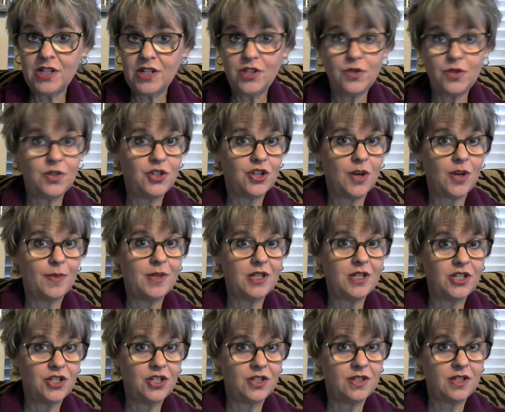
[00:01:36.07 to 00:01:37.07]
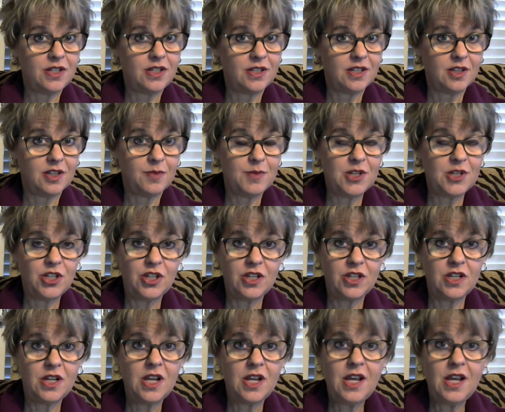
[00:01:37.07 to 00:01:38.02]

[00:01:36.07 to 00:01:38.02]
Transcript: to a job that just is commission,